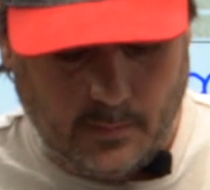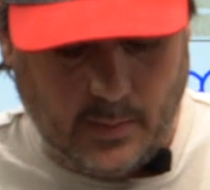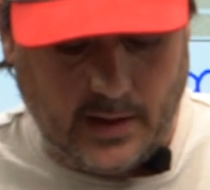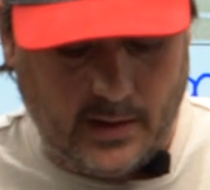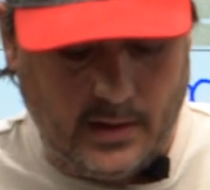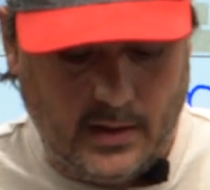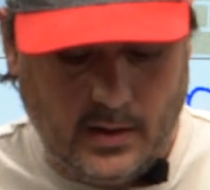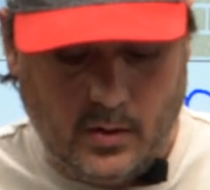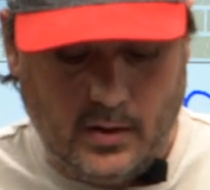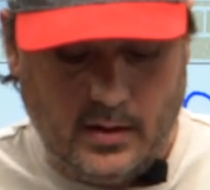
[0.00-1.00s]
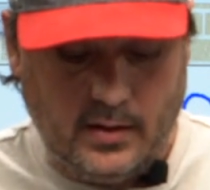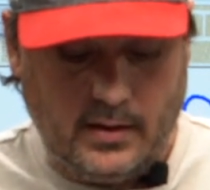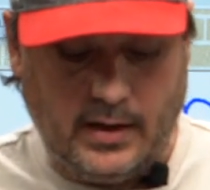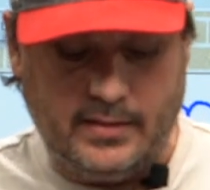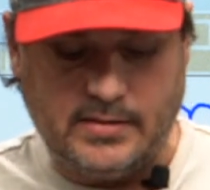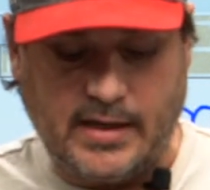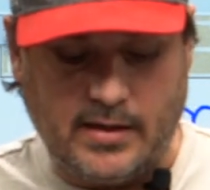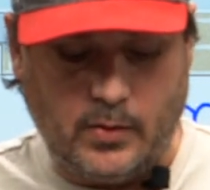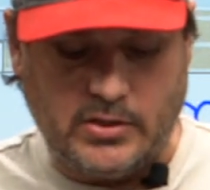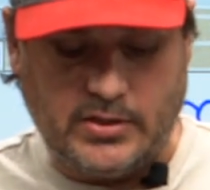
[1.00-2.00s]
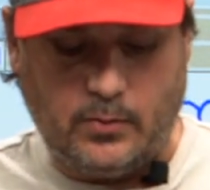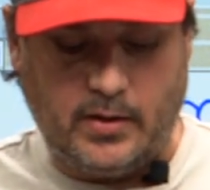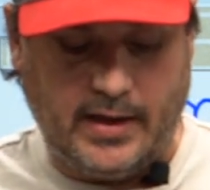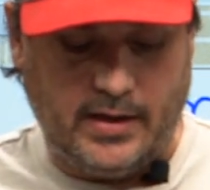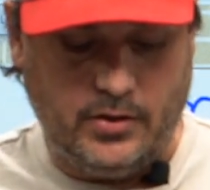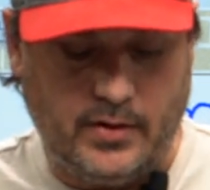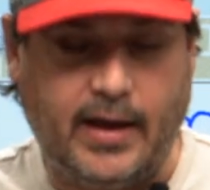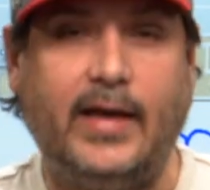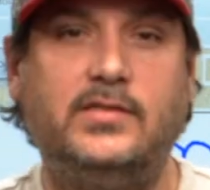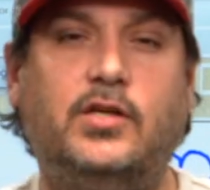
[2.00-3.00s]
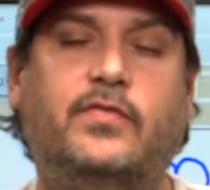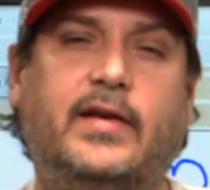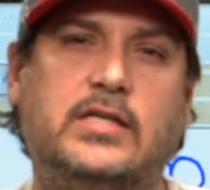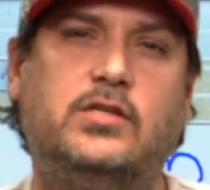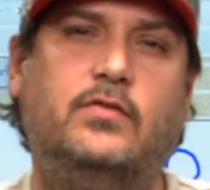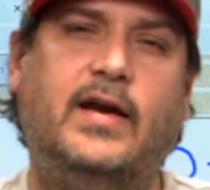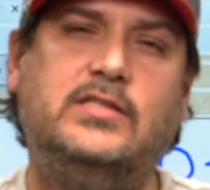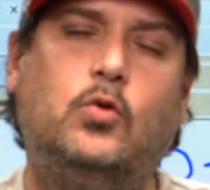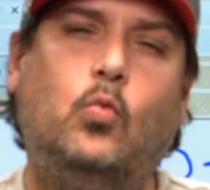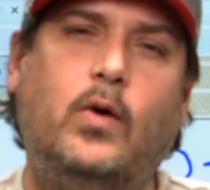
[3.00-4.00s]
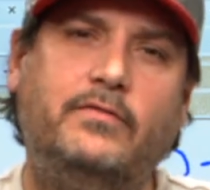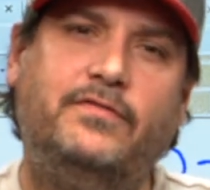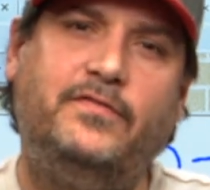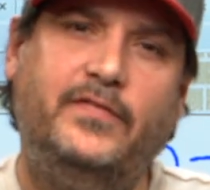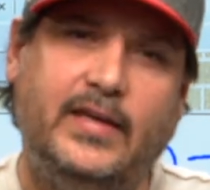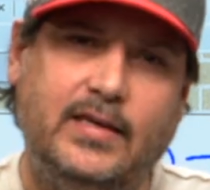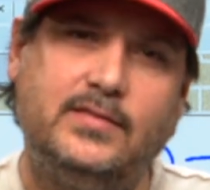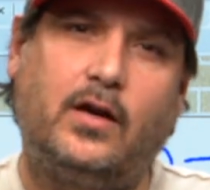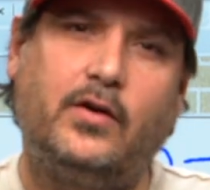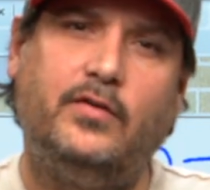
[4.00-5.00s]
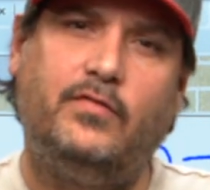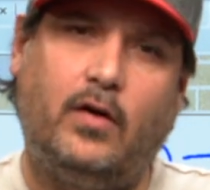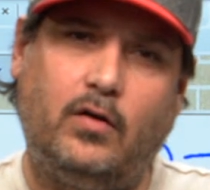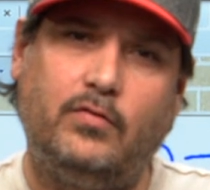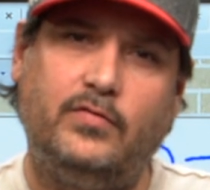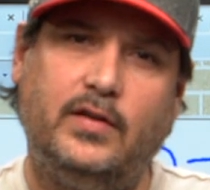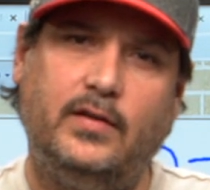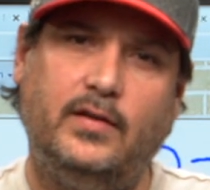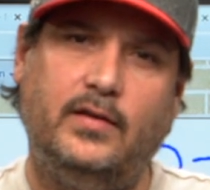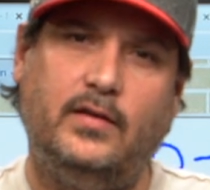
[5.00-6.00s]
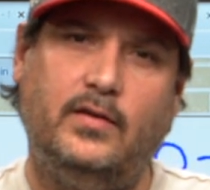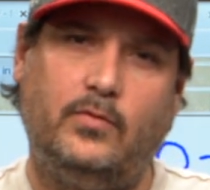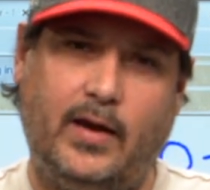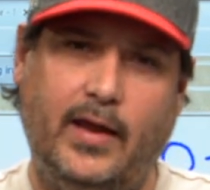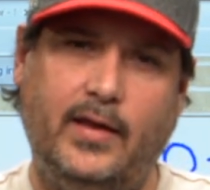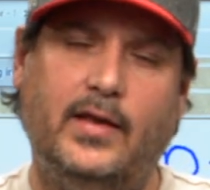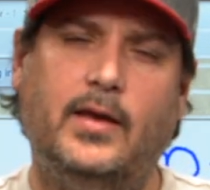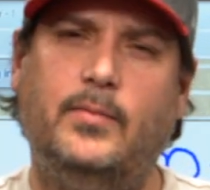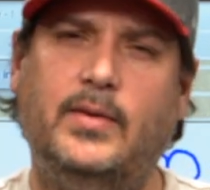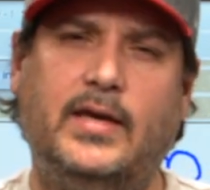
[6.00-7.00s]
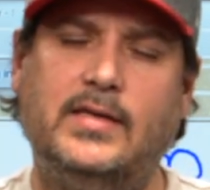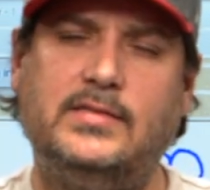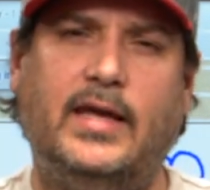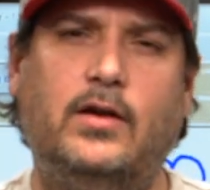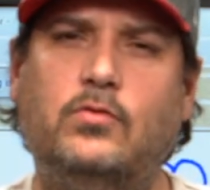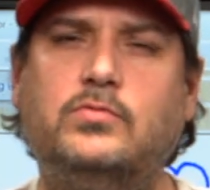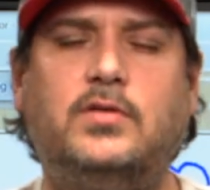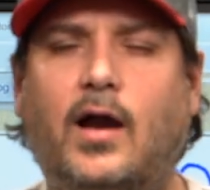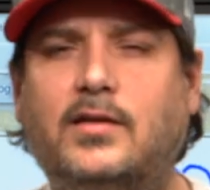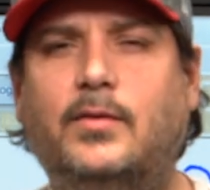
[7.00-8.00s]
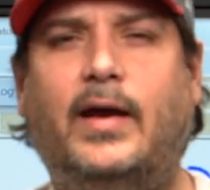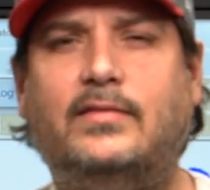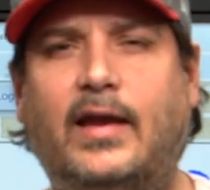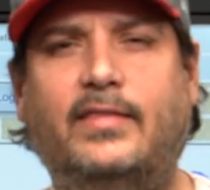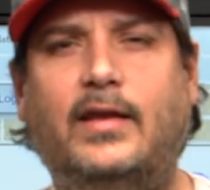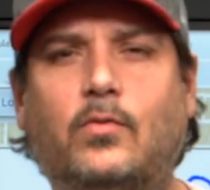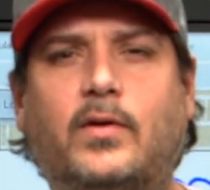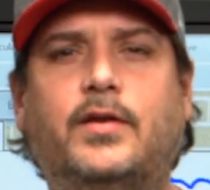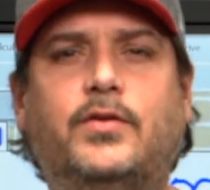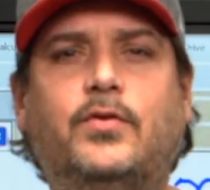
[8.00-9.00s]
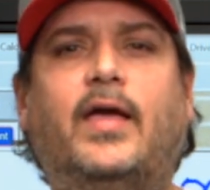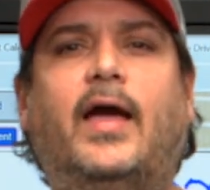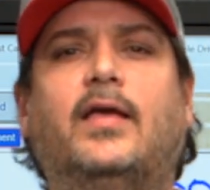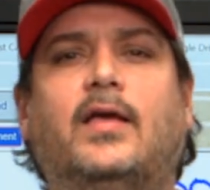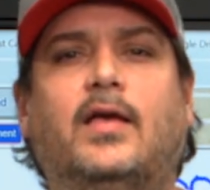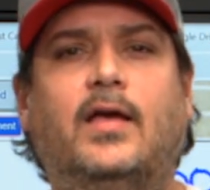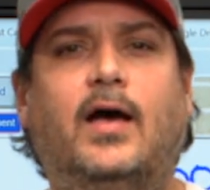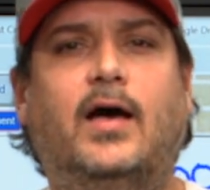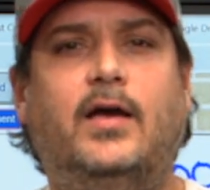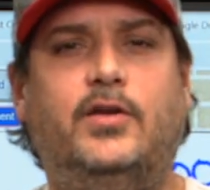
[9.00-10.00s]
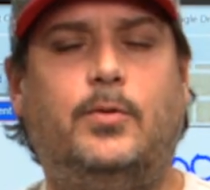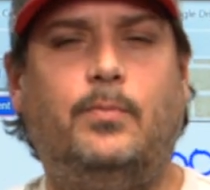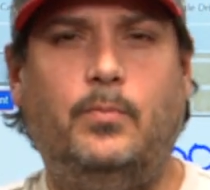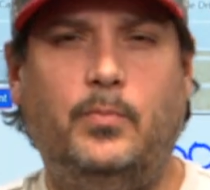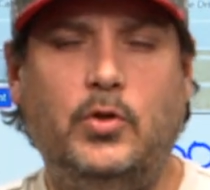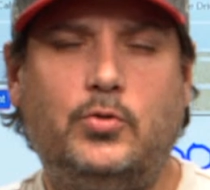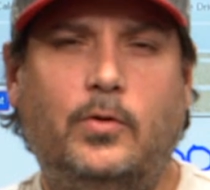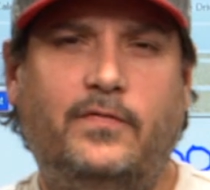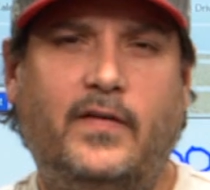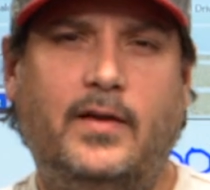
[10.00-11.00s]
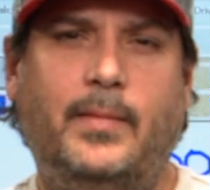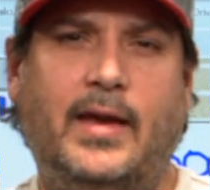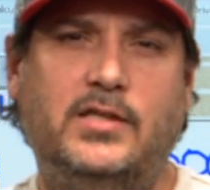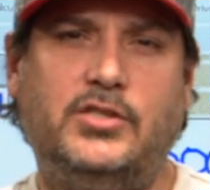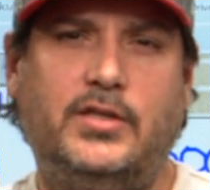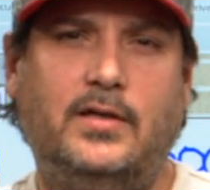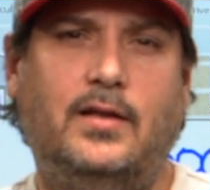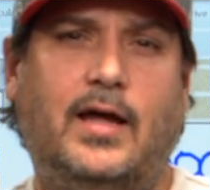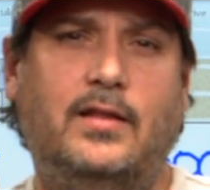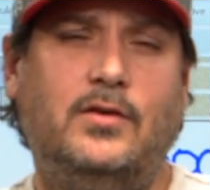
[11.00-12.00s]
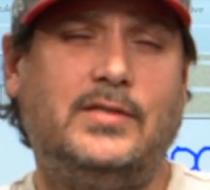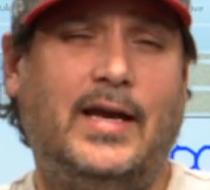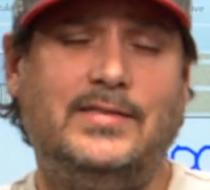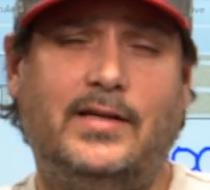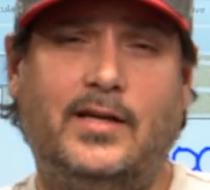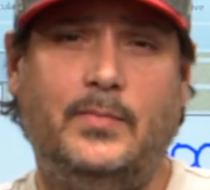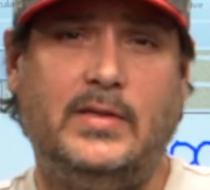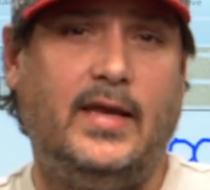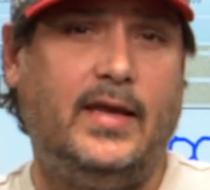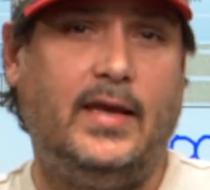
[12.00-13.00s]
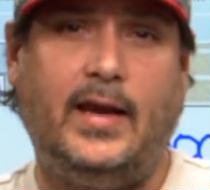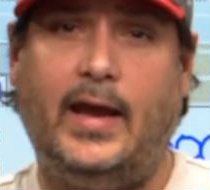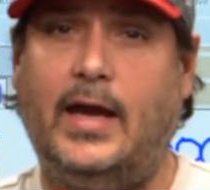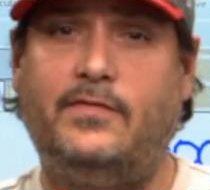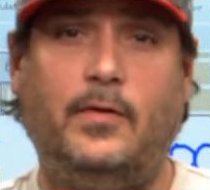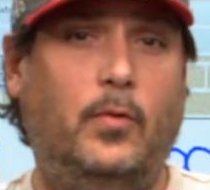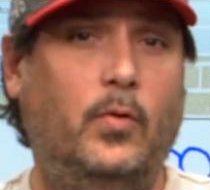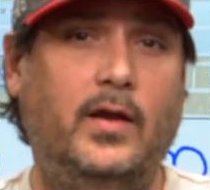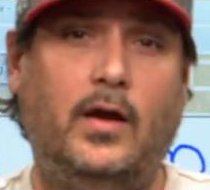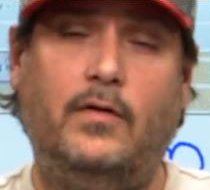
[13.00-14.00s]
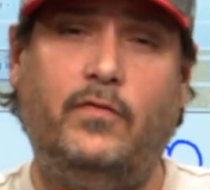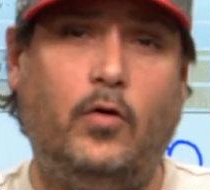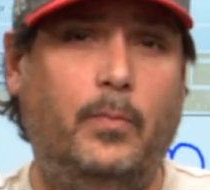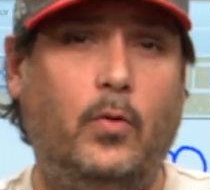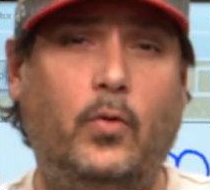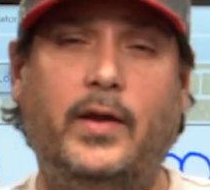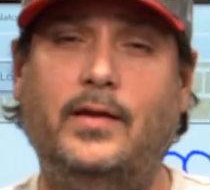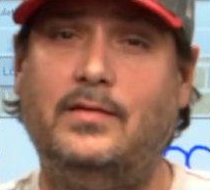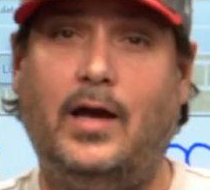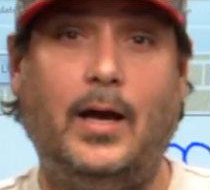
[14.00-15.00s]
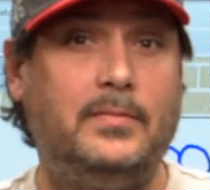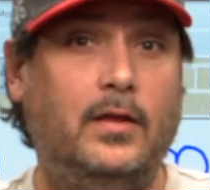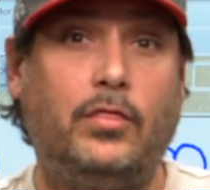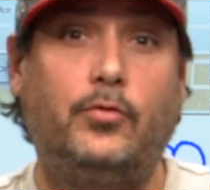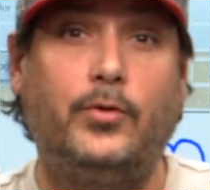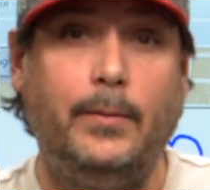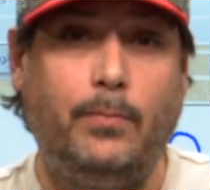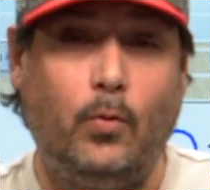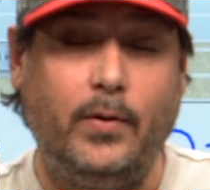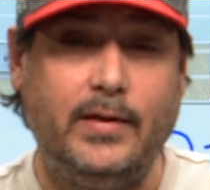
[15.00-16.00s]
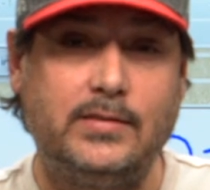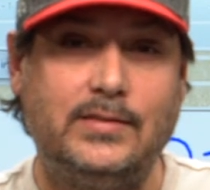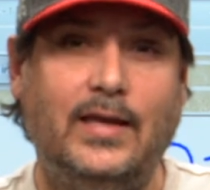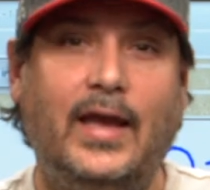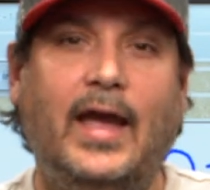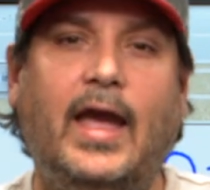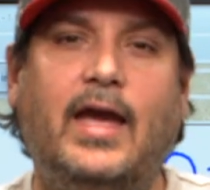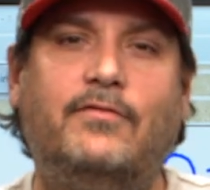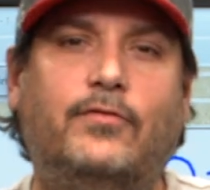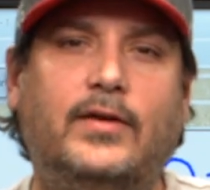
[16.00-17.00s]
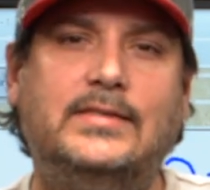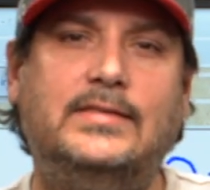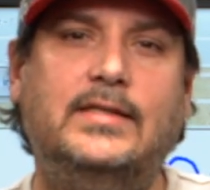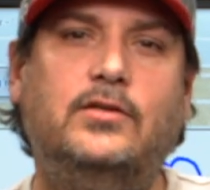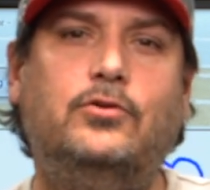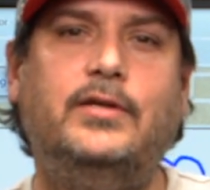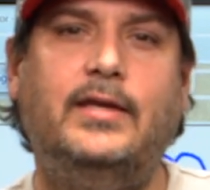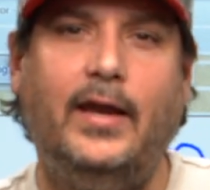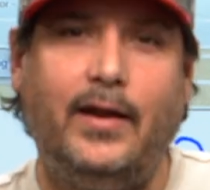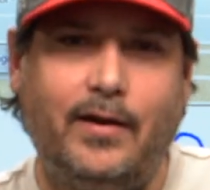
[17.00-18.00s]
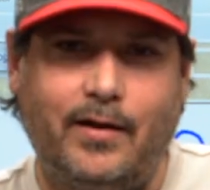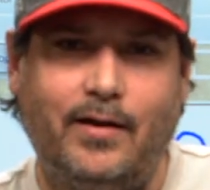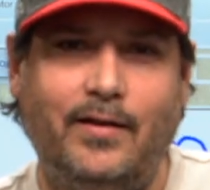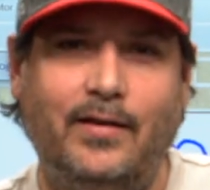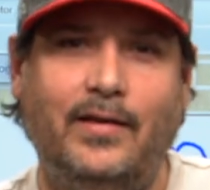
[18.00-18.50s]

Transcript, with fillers: But uh, the second question I want you to ask your financial advisor what fees are involved, right? Because they don't talk about that, they don't want to do that. Uh, your mutual fund manager, a lot of those guys, they're going to be taking a half a point, a full point, up to three points every single year.